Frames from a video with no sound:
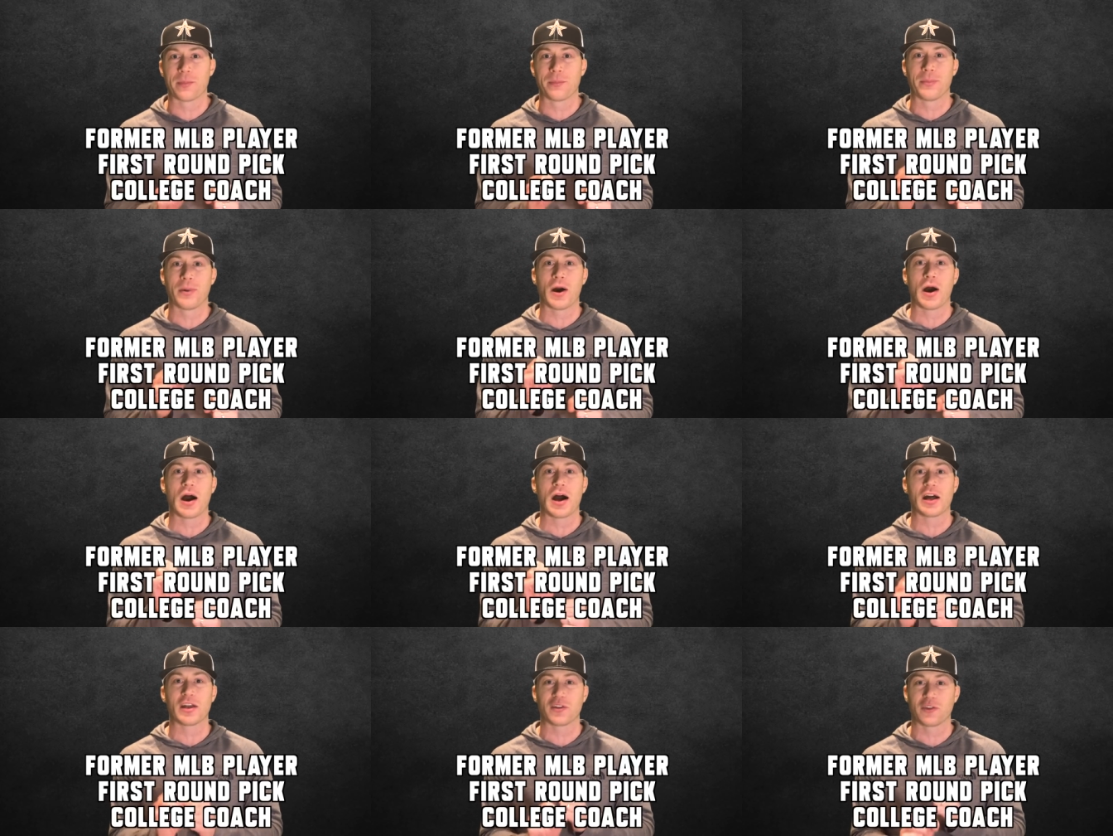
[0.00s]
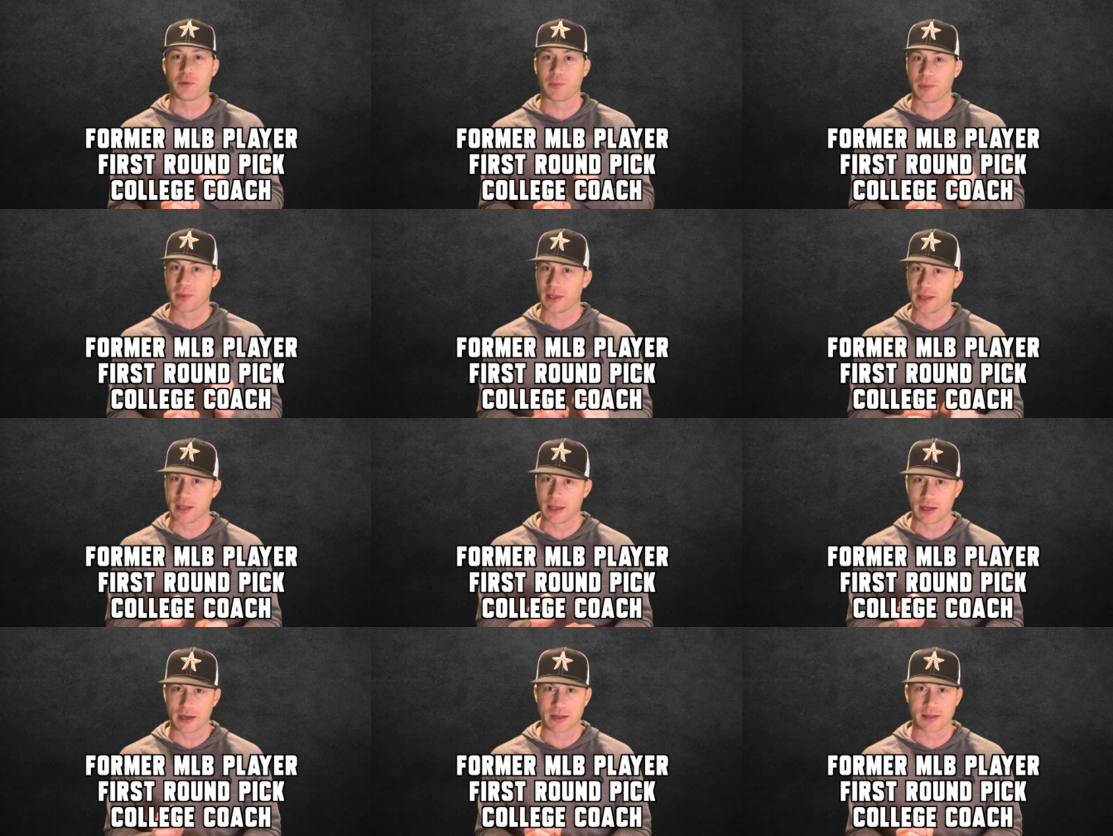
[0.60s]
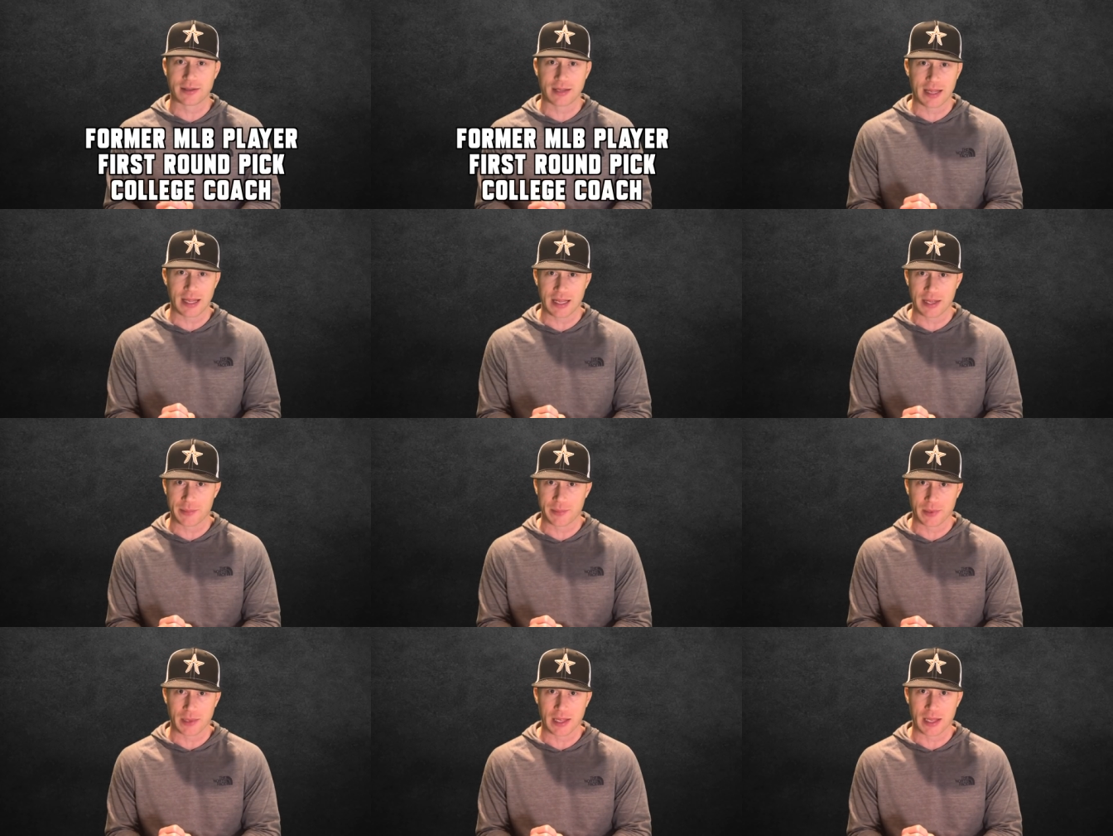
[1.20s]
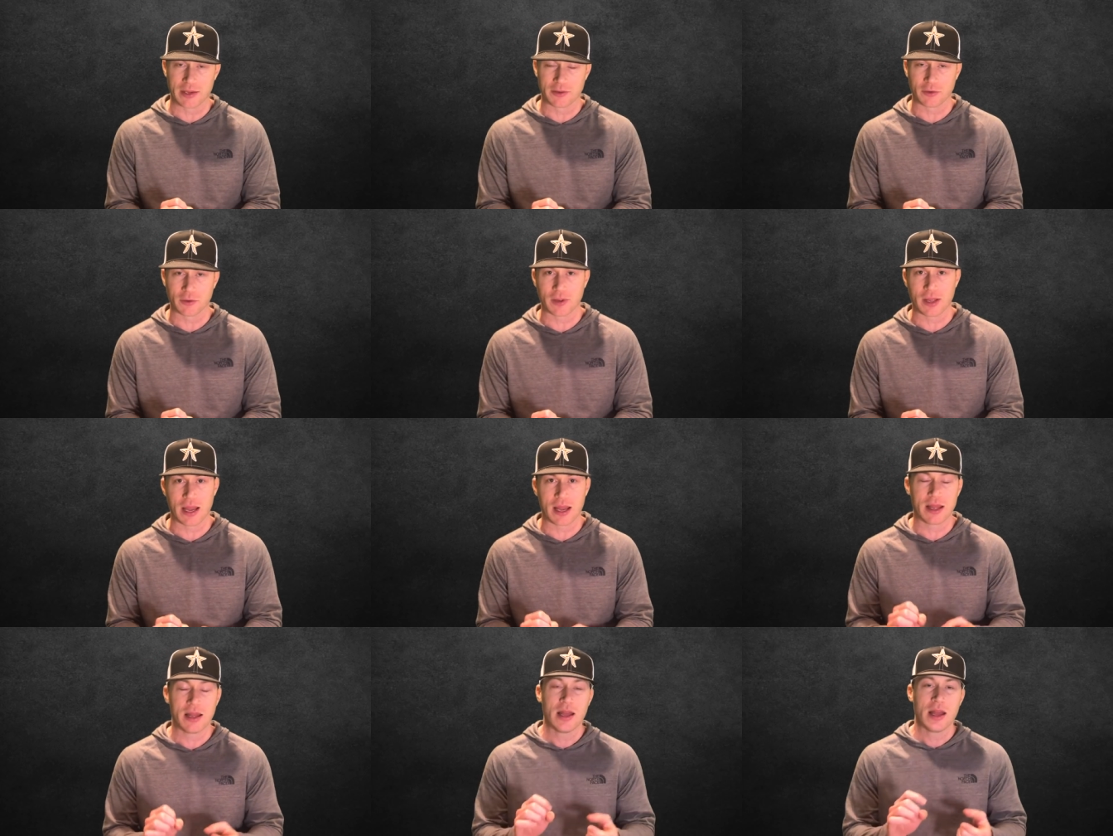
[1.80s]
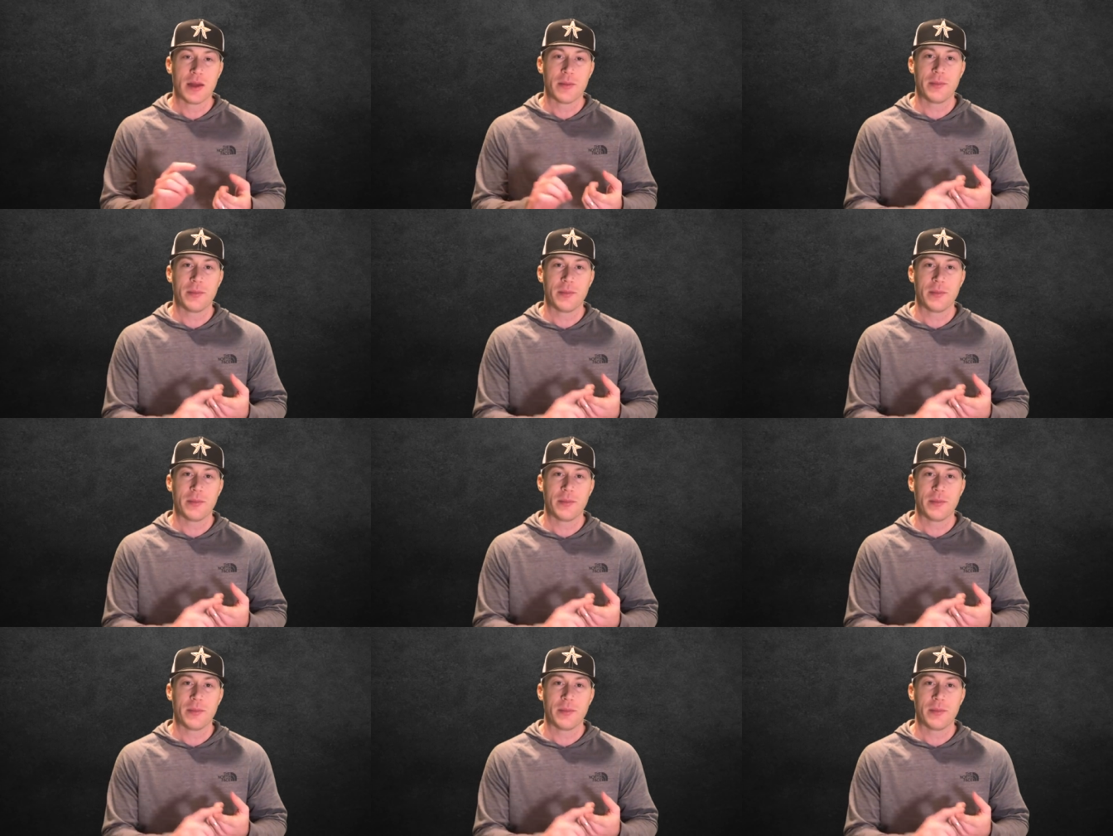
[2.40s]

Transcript: possibly going to take place, okay?